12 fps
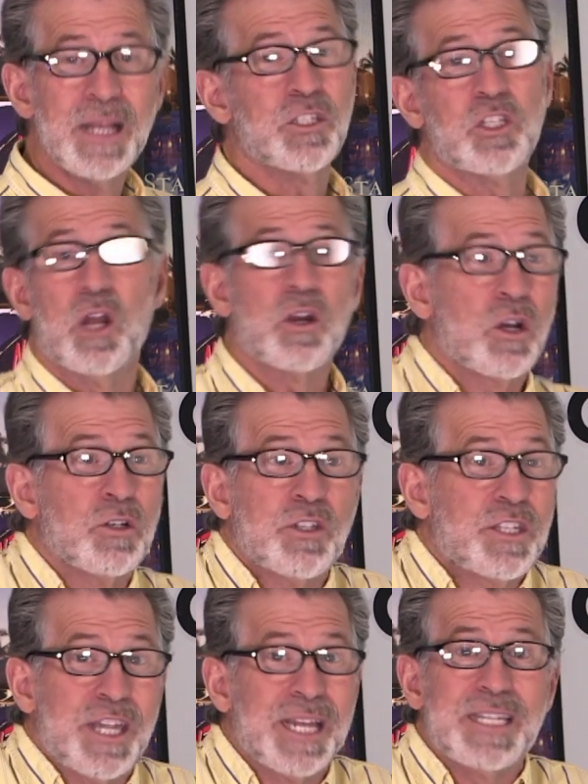certain
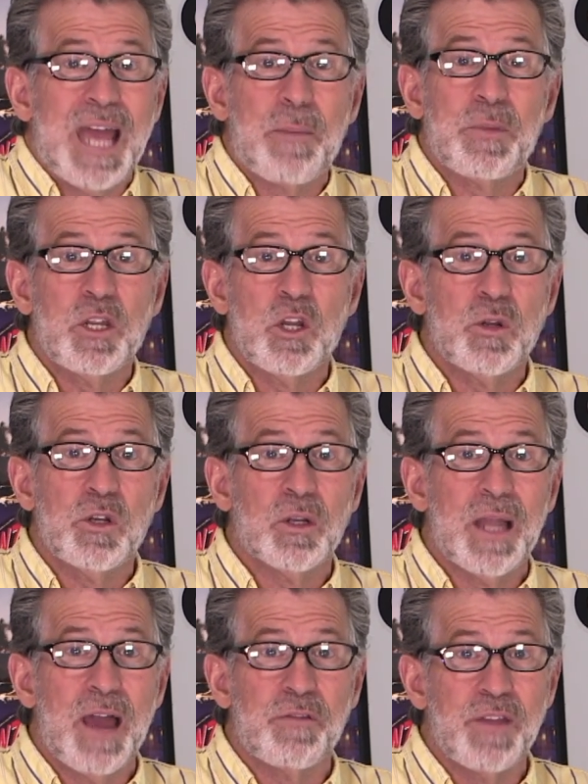things happen to you in
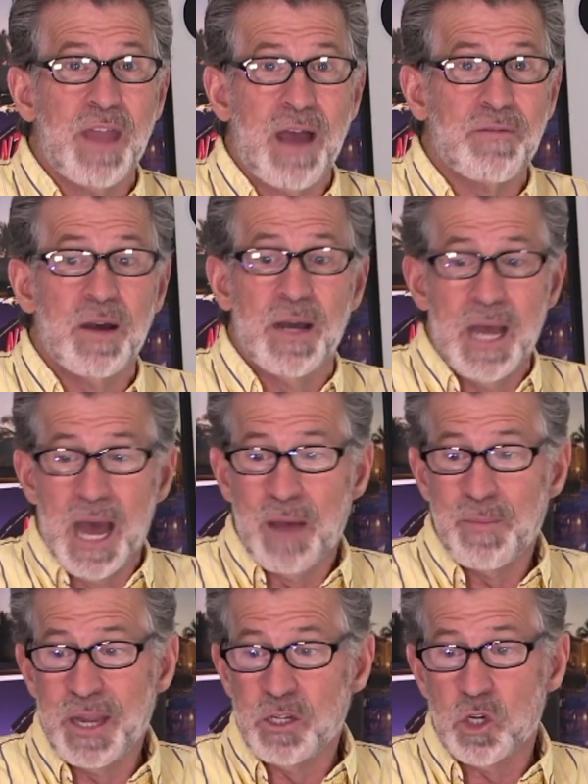your life. You have a, a
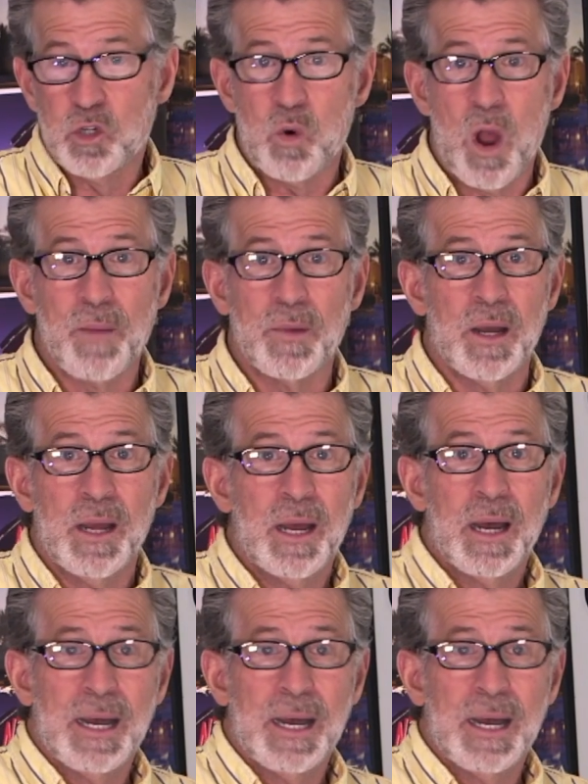major trauma.